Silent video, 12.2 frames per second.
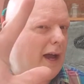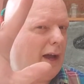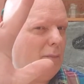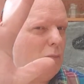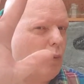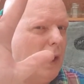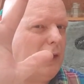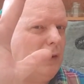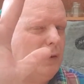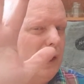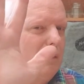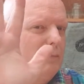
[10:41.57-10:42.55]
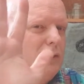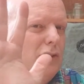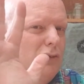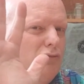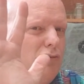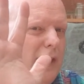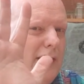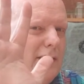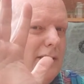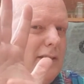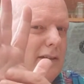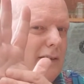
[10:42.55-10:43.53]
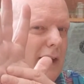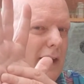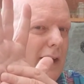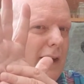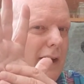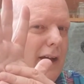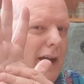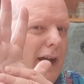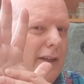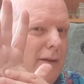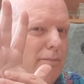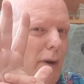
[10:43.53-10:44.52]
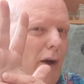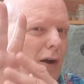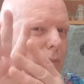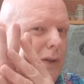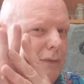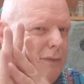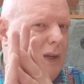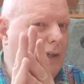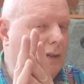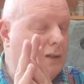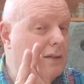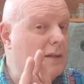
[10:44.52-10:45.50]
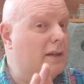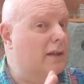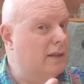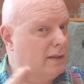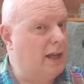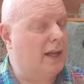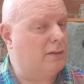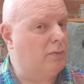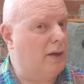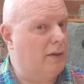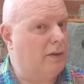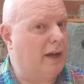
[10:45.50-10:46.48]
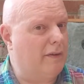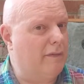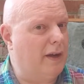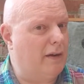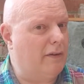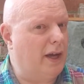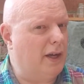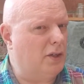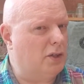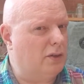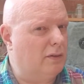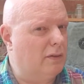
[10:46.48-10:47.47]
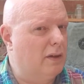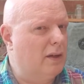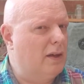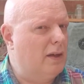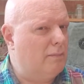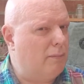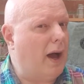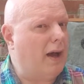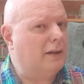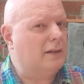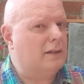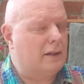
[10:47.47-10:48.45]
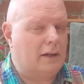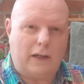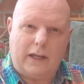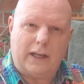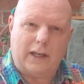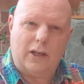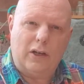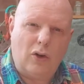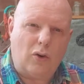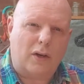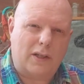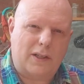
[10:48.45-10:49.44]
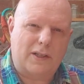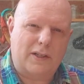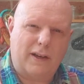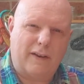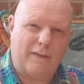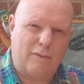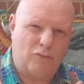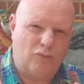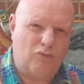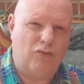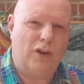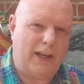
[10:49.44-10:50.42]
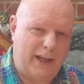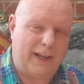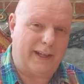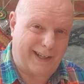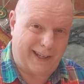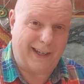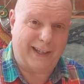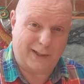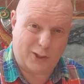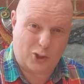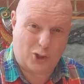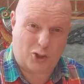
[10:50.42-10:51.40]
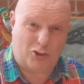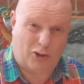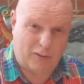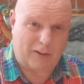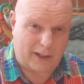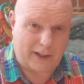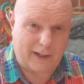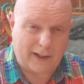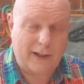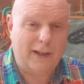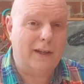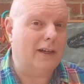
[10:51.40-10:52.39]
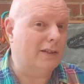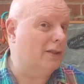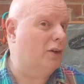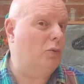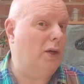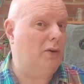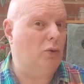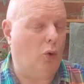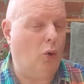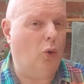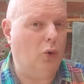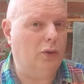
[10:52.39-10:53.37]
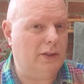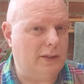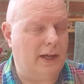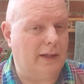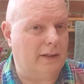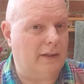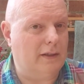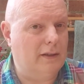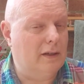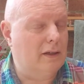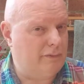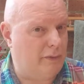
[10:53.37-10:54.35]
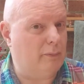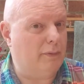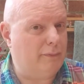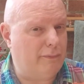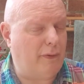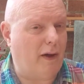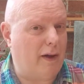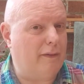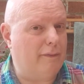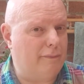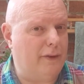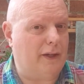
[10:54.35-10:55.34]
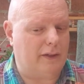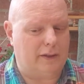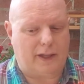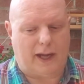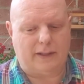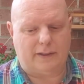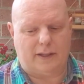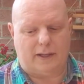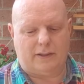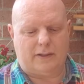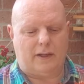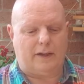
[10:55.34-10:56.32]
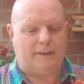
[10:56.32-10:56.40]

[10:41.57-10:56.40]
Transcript: When you come to the wrist and the palm and the fingers, that's where you get variation. But it looks really strongly as though we are all descended from a 5-fingered ancestor.